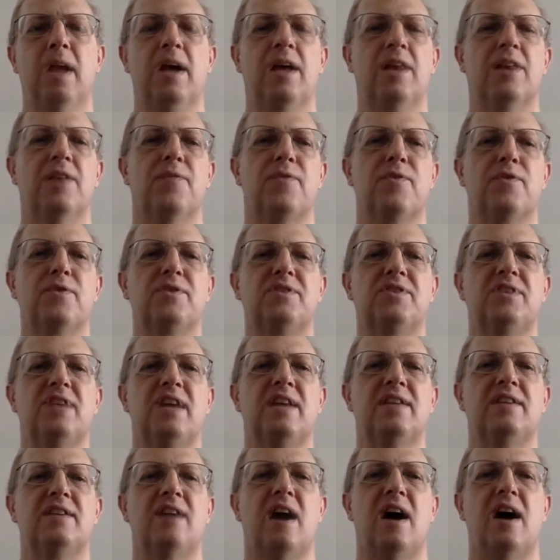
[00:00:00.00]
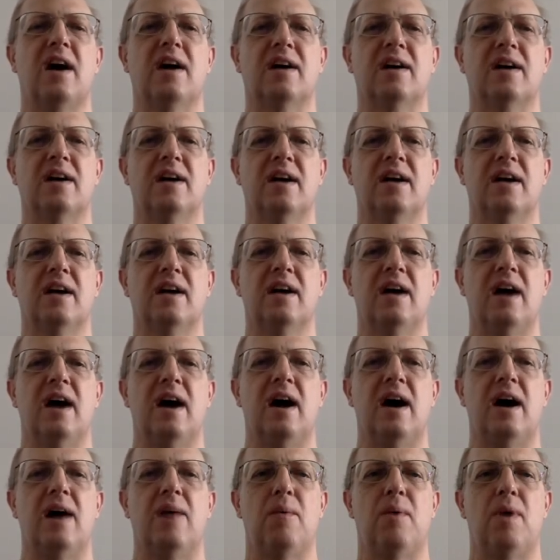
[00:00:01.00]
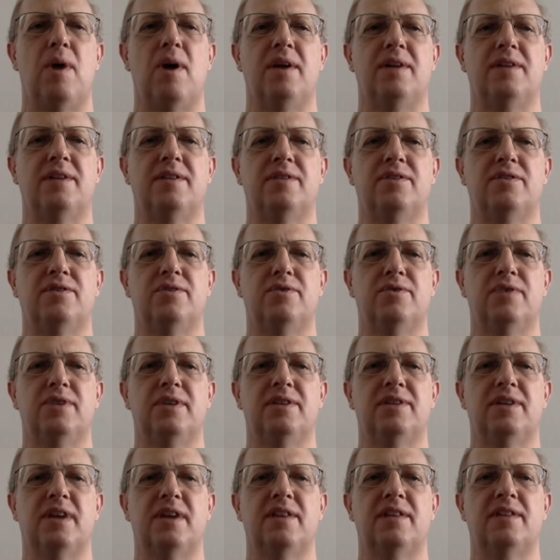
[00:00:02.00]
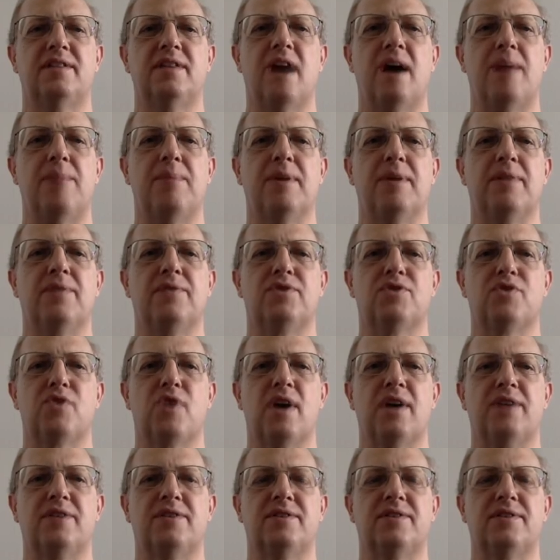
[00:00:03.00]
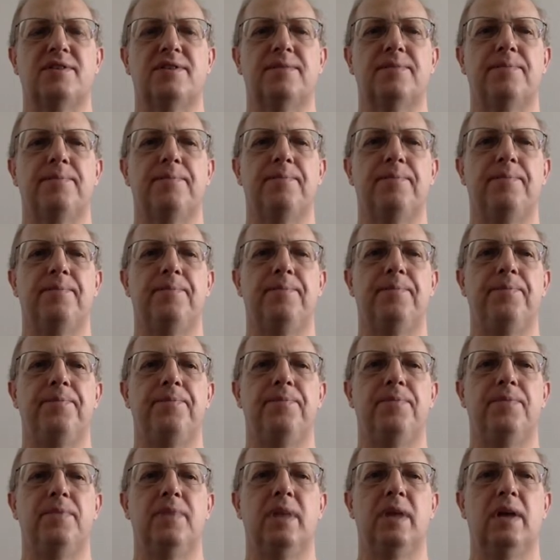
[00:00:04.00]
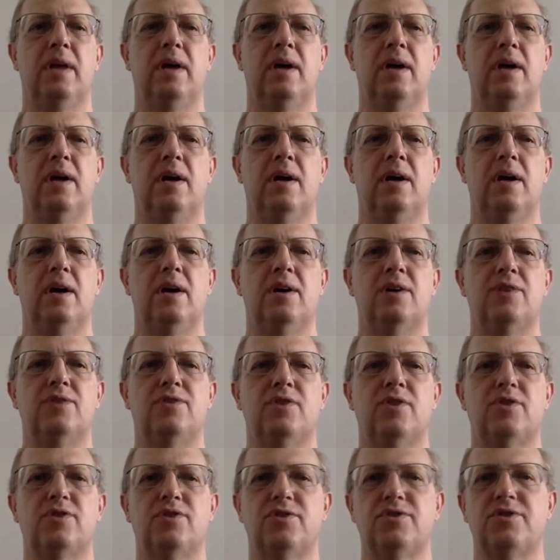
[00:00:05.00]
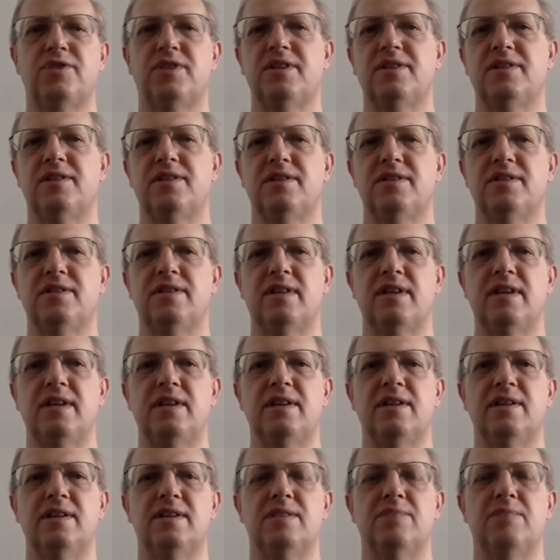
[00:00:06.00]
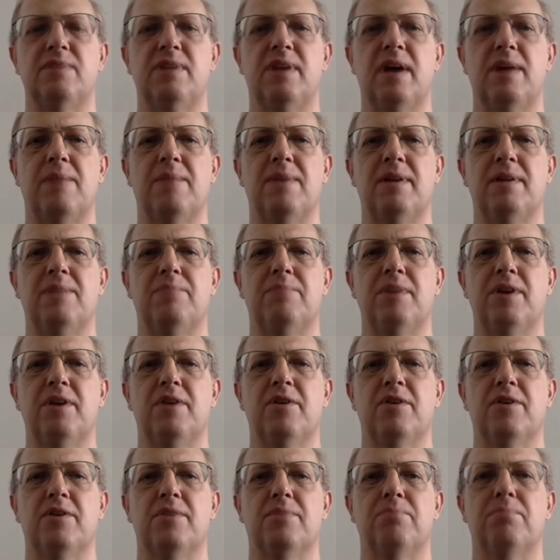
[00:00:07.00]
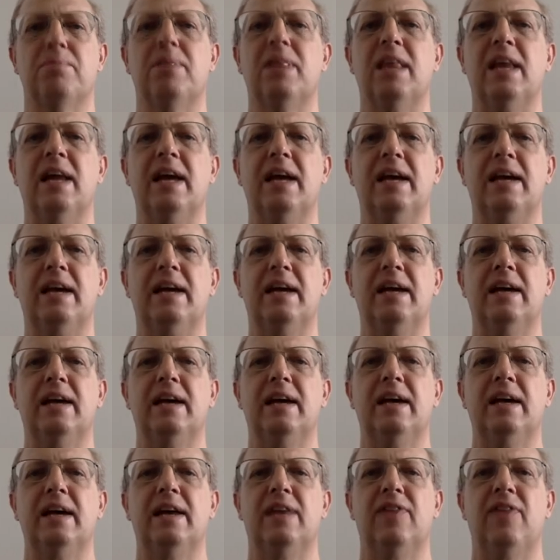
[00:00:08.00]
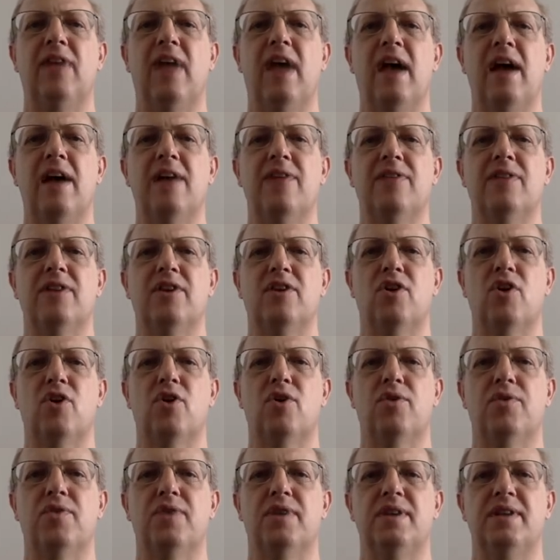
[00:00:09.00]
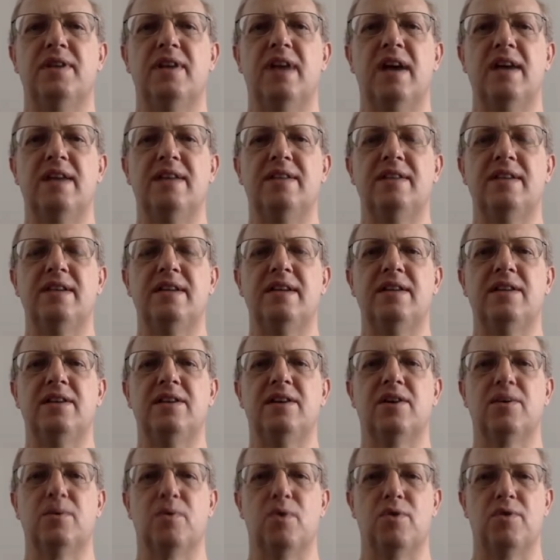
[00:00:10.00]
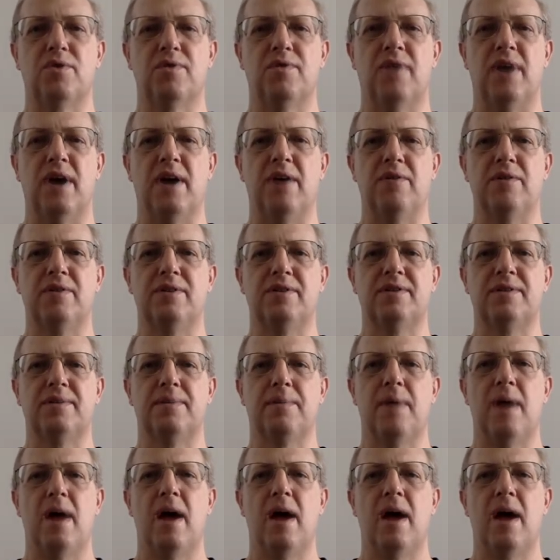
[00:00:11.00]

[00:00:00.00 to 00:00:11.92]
The first TED Talk I want to do is on the topic of trust. Social distancing is becoming a bigger plague than the COVID 19 coronavirus.